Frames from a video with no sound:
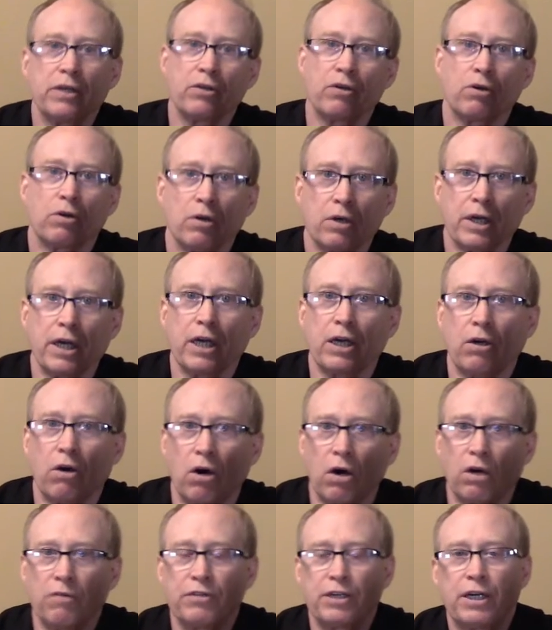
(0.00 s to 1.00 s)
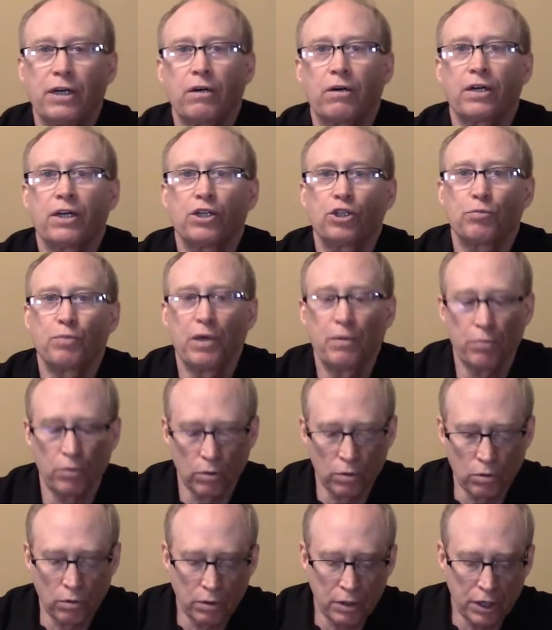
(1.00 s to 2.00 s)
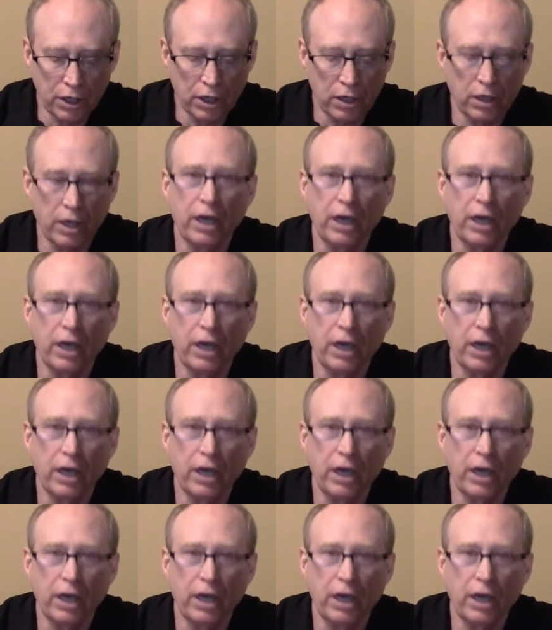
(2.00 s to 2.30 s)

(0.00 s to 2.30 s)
the Hurricane Harvey area is people are going in